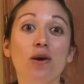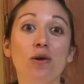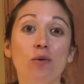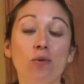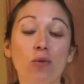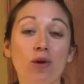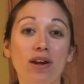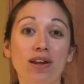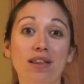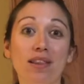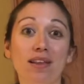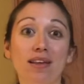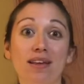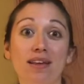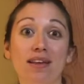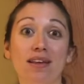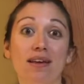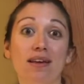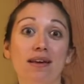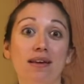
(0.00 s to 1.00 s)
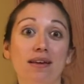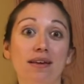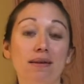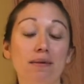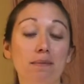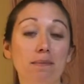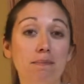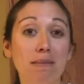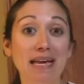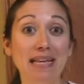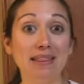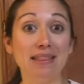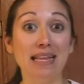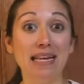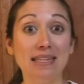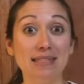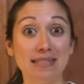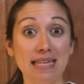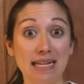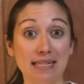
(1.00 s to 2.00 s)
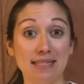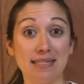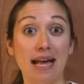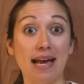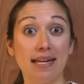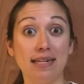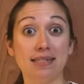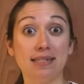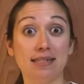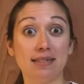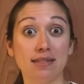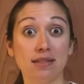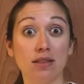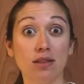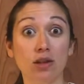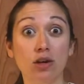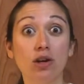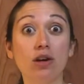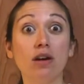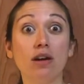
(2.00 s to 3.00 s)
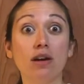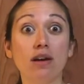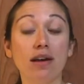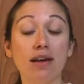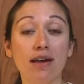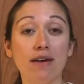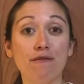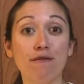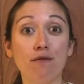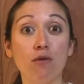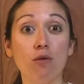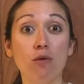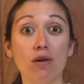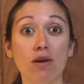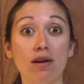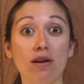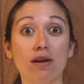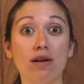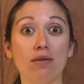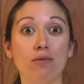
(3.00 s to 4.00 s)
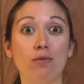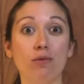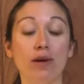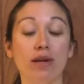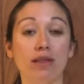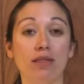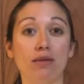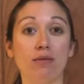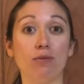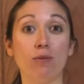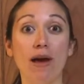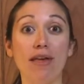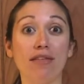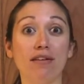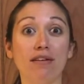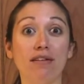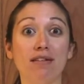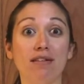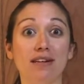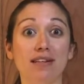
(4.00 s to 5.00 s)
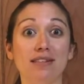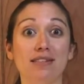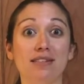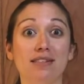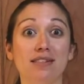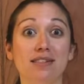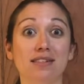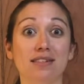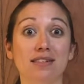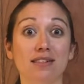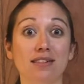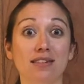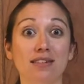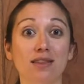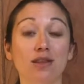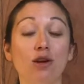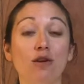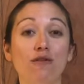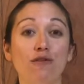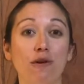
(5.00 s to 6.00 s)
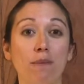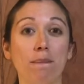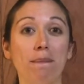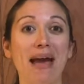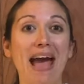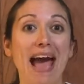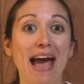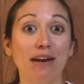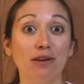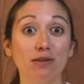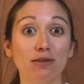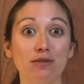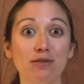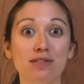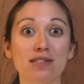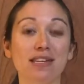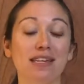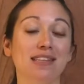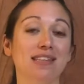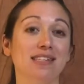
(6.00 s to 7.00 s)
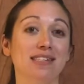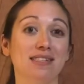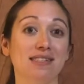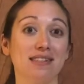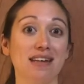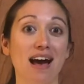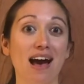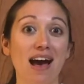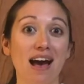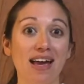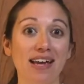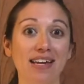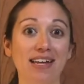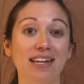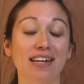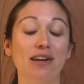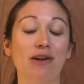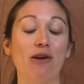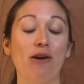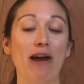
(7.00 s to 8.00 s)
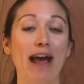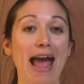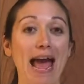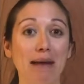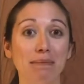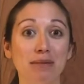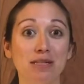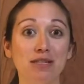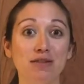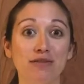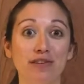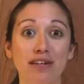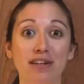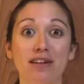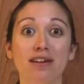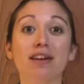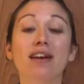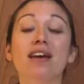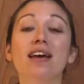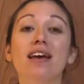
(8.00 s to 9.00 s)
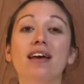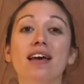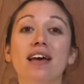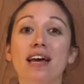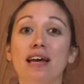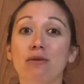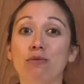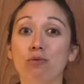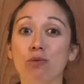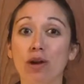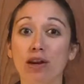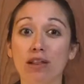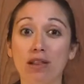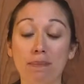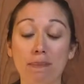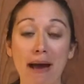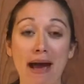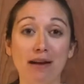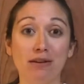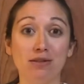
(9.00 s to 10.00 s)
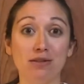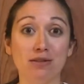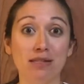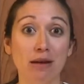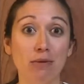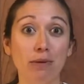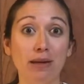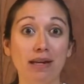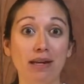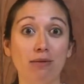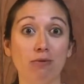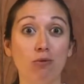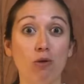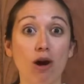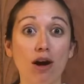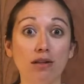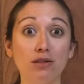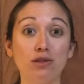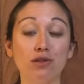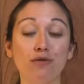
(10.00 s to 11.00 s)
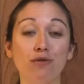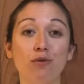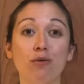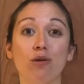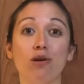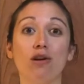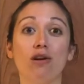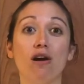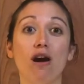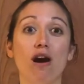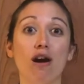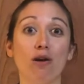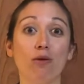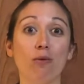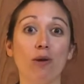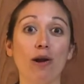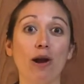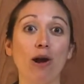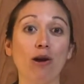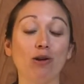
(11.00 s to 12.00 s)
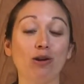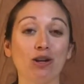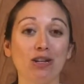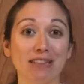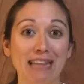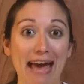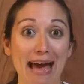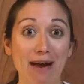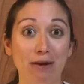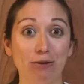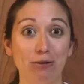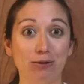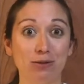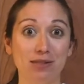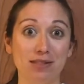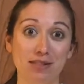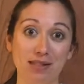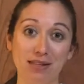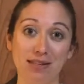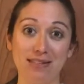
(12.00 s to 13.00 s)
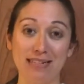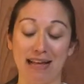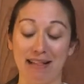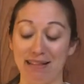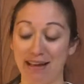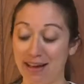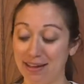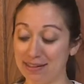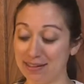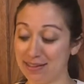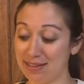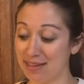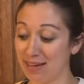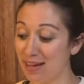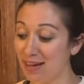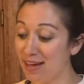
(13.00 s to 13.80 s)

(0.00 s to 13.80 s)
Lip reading: One of the main things that scientists look for with weather is to look for patterns in the sky and in our atmosphere. And one of the patterns that we can watch for are what our clouds tell us.